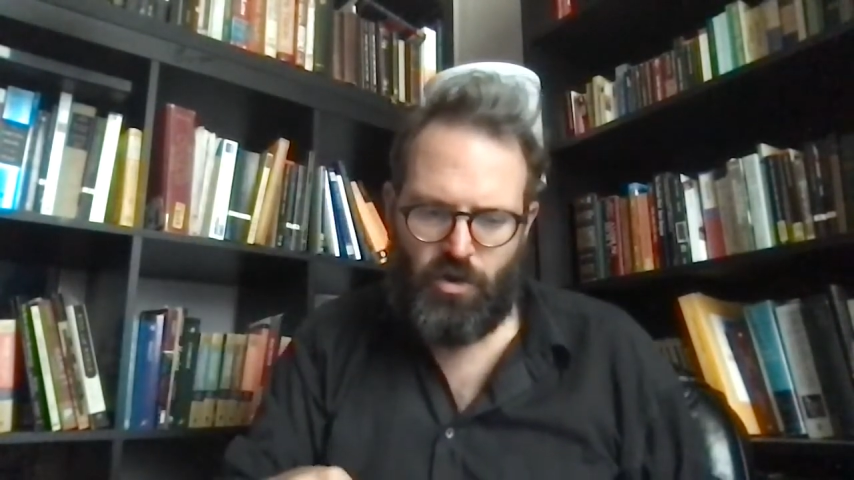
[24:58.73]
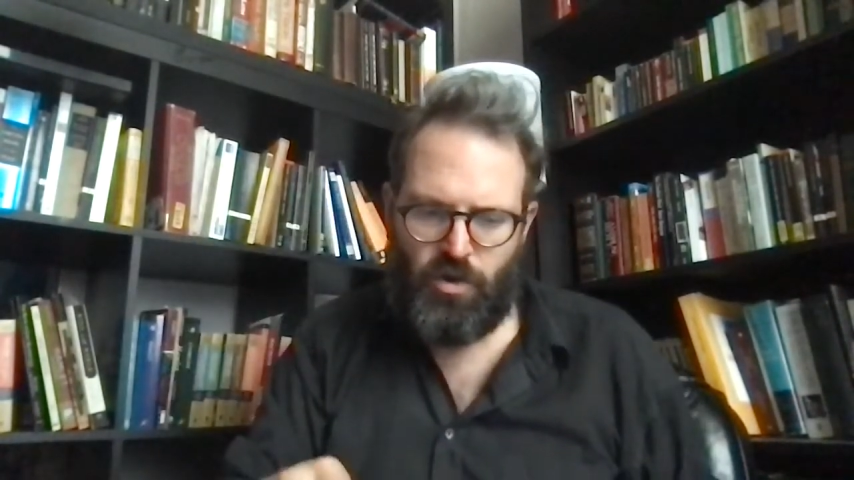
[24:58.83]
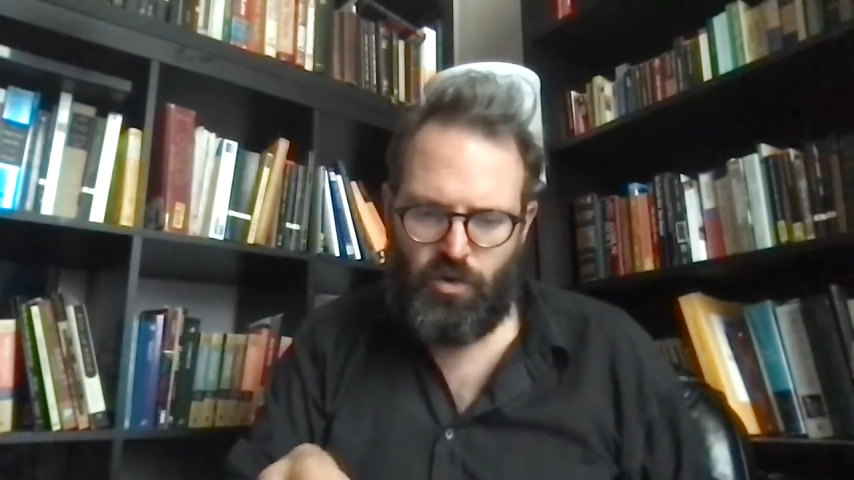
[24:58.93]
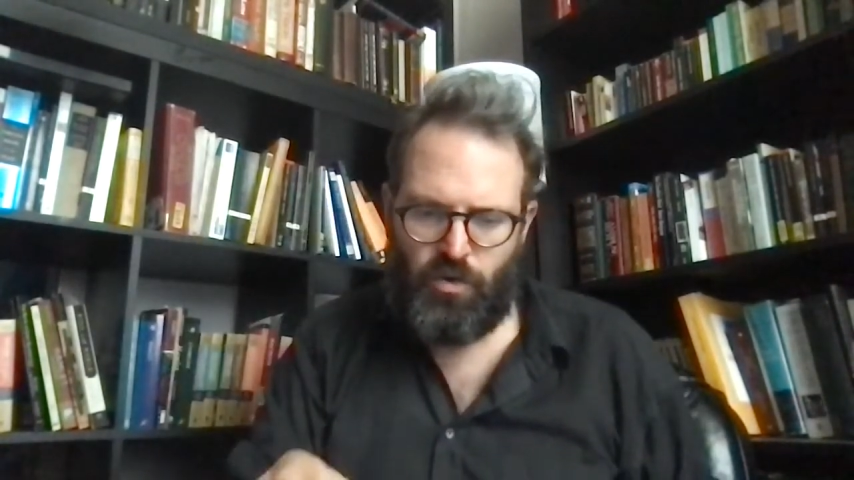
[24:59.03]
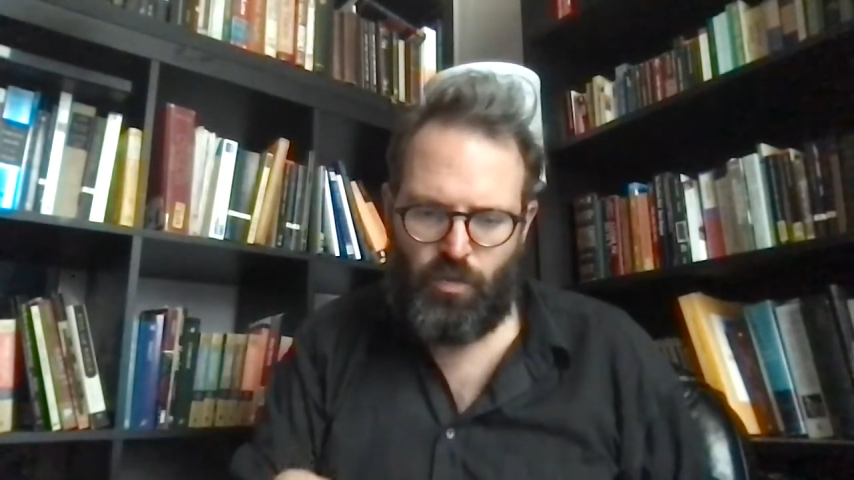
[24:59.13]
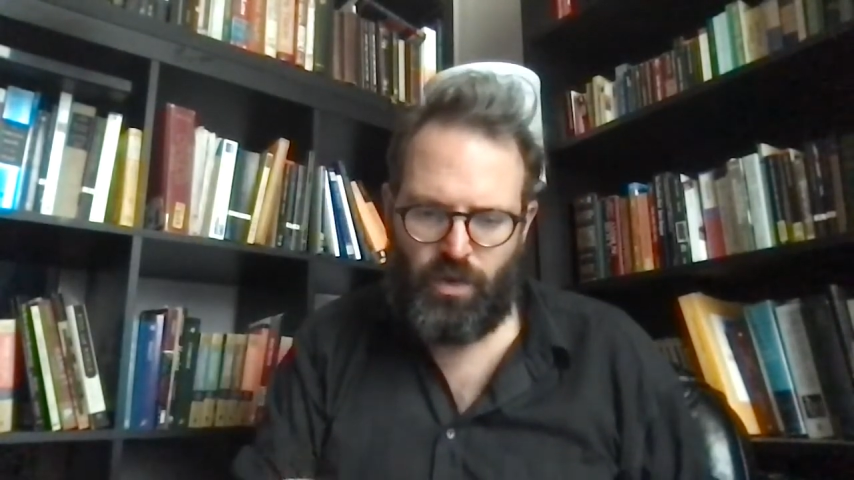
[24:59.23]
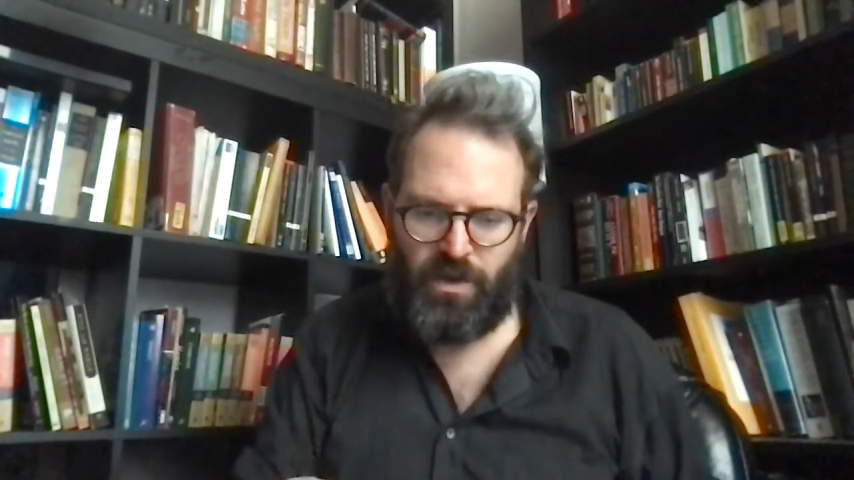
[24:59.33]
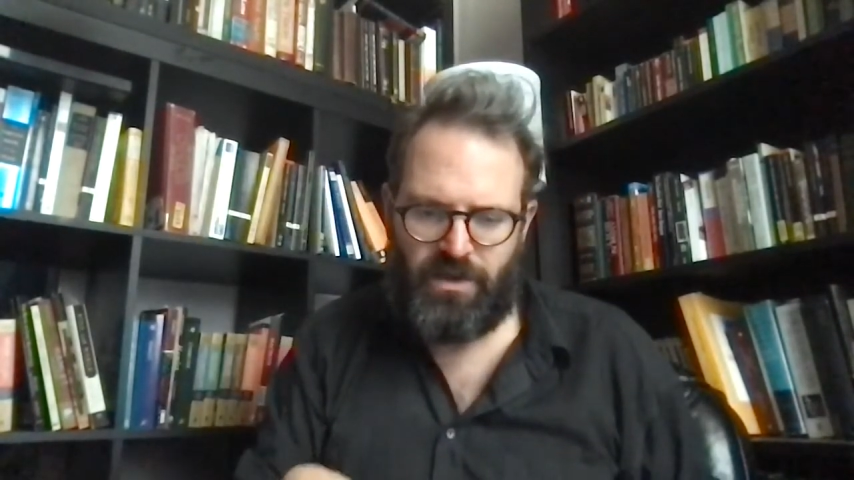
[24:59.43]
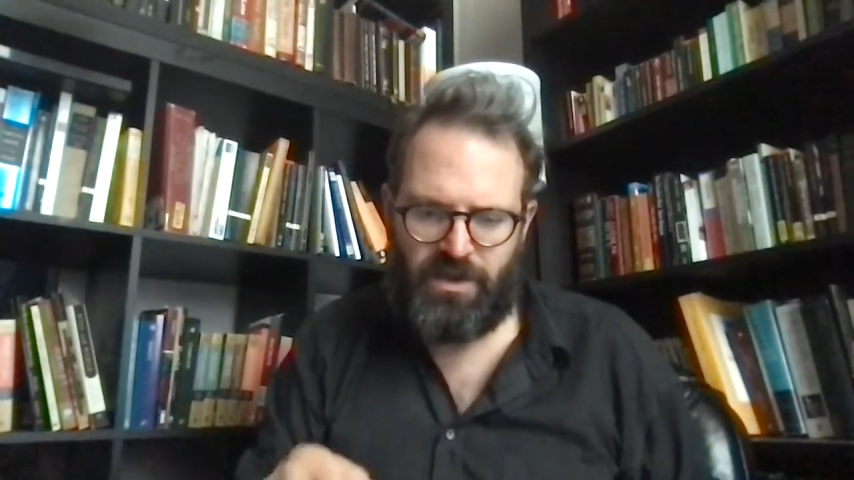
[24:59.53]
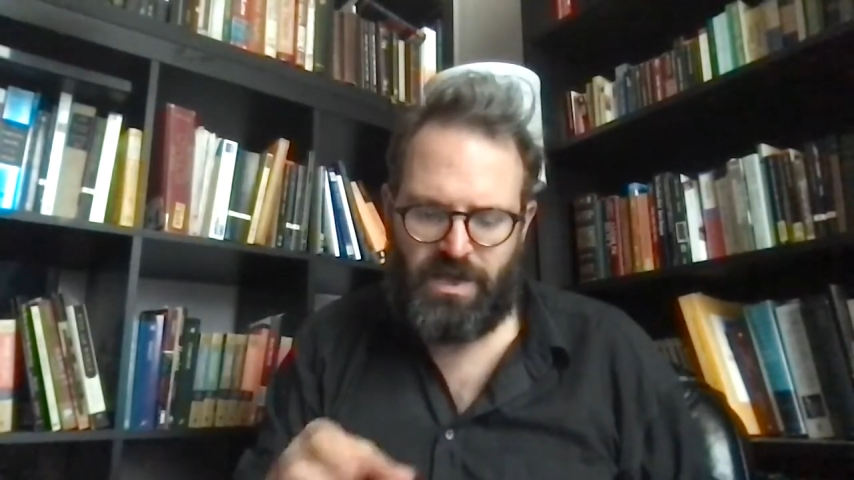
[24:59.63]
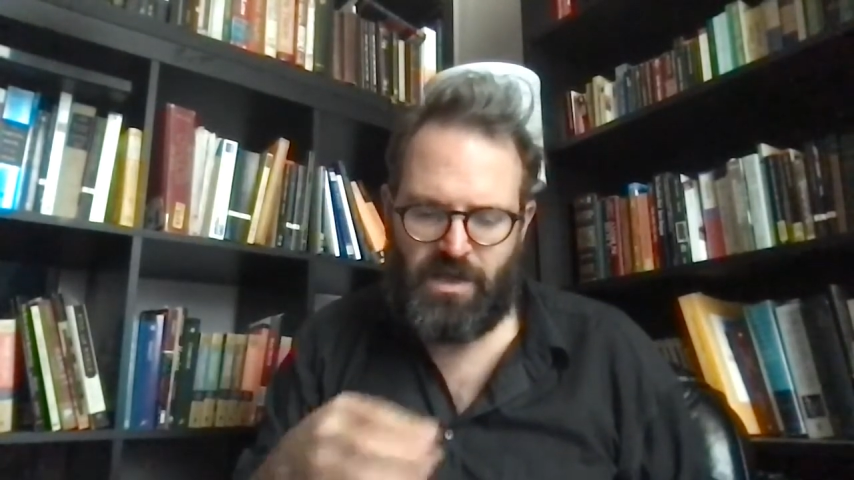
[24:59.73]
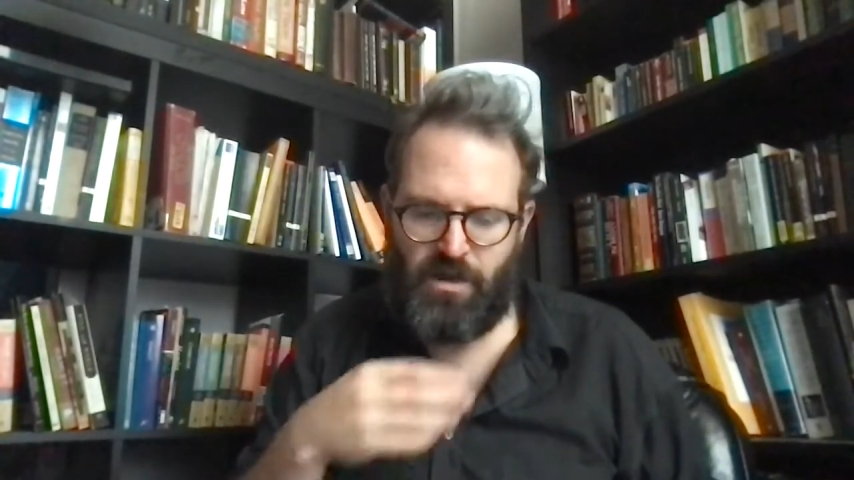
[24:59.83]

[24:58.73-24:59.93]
who wanted to take